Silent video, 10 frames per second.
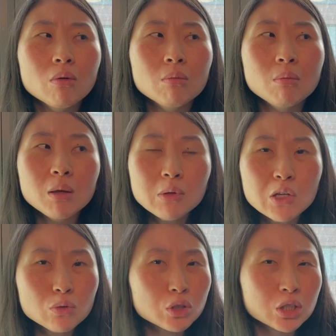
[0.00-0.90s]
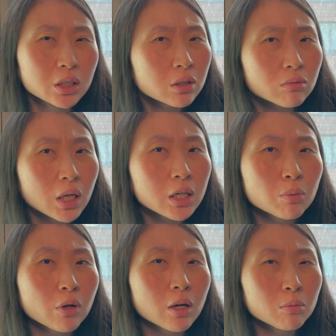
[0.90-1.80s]
maybe you shouldn't rank a
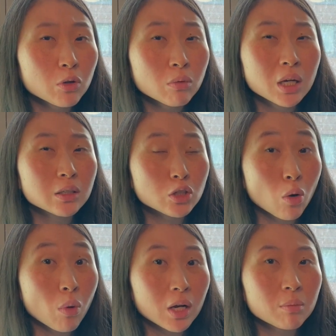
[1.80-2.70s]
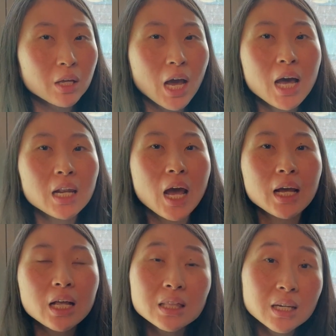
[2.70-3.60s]
program you don't want to be at. I
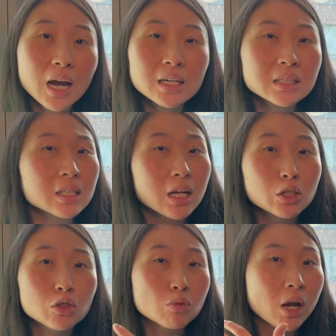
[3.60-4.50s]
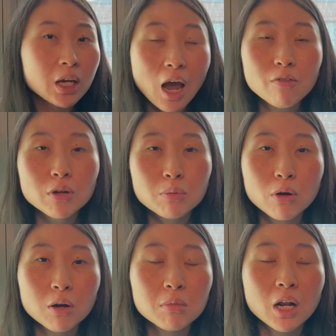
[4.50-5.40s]
got the guidance that I should rank every
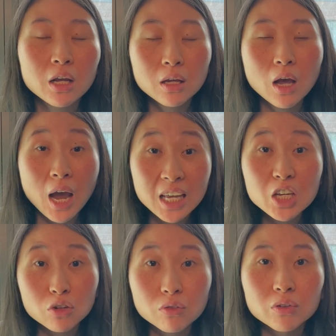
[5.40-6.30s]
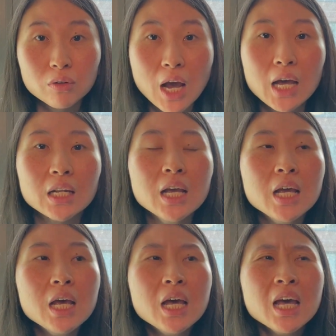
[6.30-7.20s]
program I interviewed at.
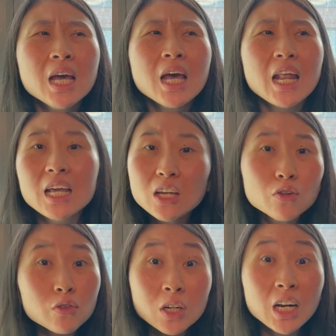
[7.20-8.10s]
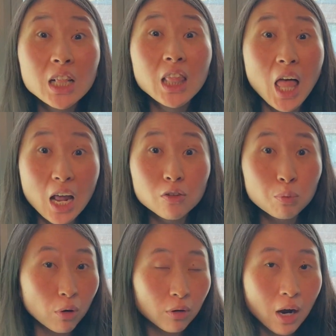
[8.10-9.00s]
And I interviewed at a lot of
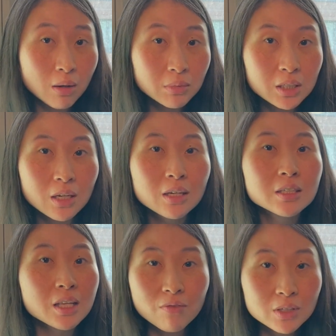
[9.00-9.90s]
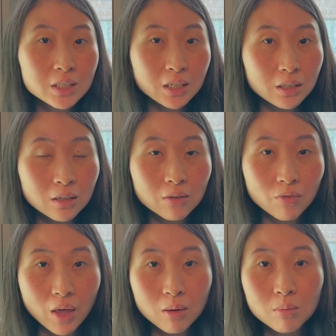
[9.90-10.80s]
programs, 17 of
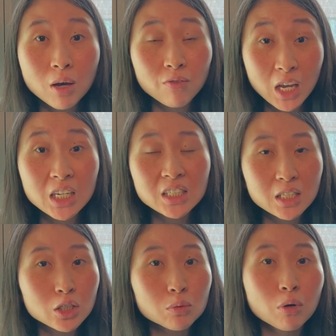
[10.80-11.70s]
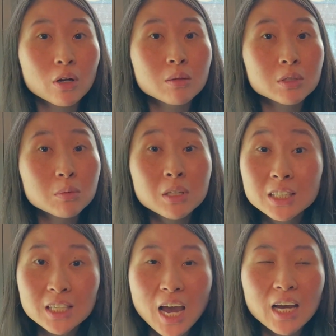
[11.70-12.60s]
them of anesthesia programs to be
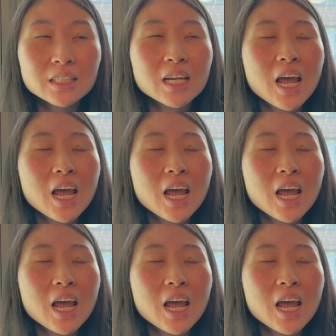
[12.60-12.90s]
exact.